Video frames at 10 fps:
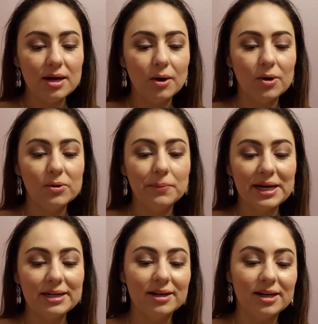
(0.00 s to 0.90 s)
Oh
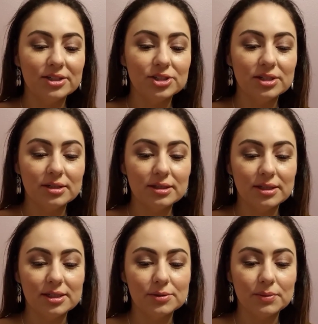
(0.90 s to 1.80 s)
my gosh,
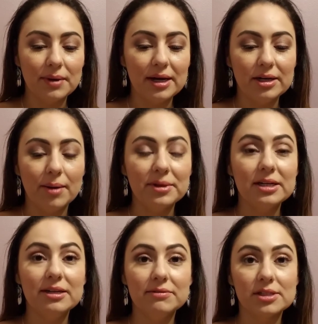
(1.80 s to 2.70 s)
this one right here, I'm gonna
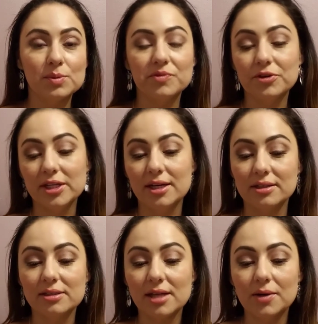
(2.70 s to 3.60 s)
leave this one for the end
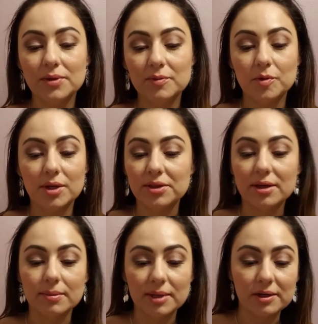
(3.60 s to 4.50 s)
because I don't even want to
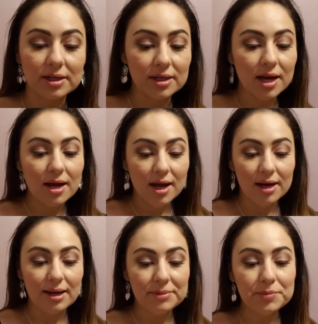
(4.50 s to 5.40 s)
think about it.
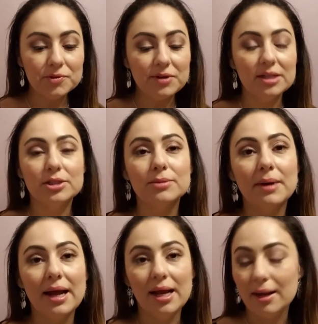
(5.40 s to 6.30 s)
Let me move on to
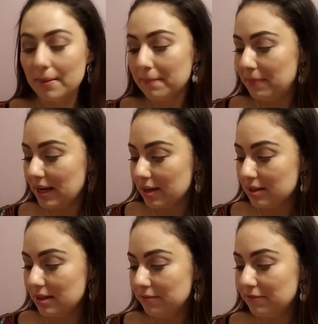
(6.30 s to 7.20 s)
my
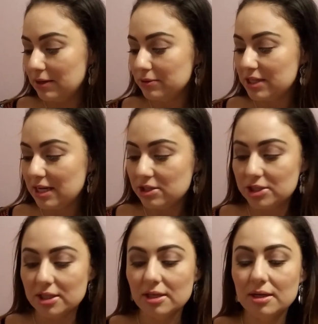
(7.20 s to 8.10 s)
Becca
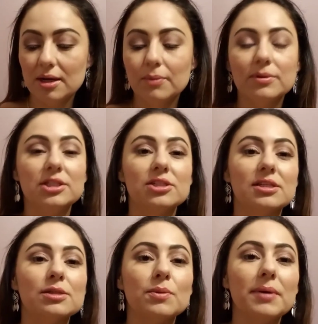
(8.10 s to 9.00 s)
foundation, which is
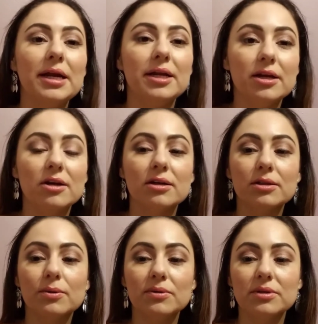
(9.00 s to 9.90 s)
this one right here,
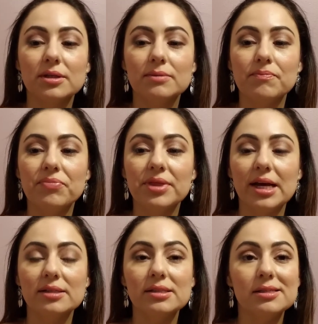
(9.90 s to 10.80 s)
the
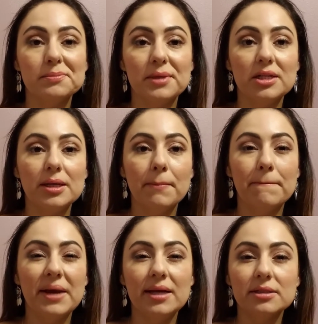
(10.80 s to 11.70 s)
nasty smelling,
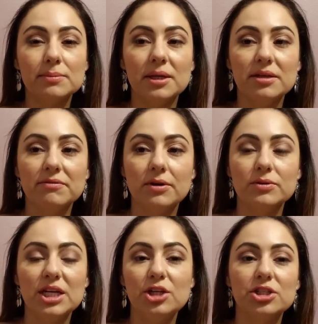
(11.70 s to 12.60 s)
paint smelling
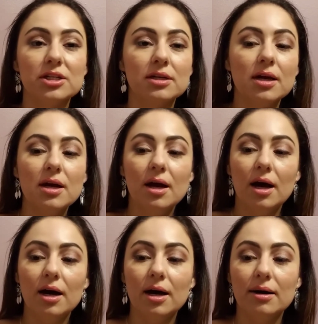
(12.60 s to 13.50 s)
foundation.
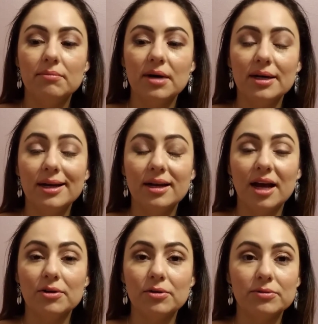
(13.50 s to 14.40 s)
Again,
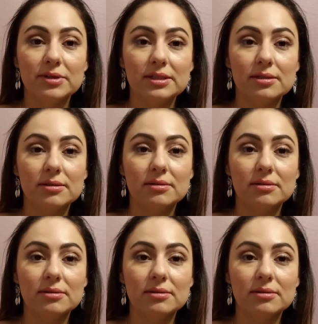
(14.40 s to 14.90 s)
I don't know if